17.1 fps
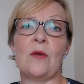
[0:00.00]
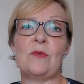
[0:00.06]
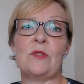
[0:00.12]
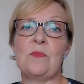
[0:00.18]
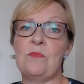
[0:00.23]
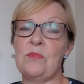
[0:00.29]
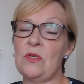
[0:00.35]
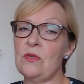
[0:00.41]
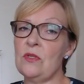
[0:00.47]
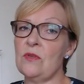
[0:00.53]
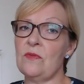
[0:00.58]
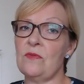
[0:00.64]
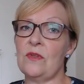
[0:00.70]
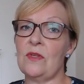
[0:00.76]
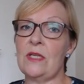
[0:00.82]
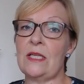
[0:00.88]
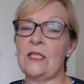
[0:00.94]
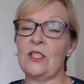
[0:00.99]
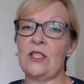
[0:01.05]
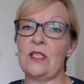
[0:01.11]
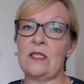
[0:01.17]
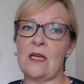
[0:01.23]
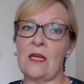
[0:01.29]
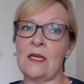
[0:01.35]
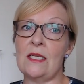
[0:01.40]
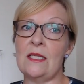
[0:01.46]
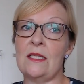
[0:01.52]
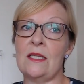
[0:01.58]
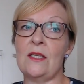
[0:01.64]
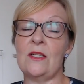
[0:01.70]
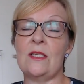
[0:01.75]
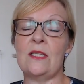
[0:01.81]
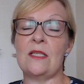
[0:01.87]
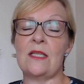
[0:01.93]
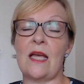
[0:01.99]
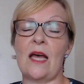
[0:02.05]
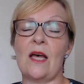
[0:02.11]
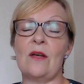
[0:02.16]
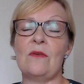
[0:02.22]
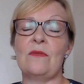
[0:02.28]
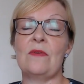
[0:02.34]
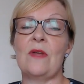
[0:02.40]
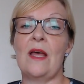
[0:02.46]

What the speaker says: was beautiful and she dyes it herself,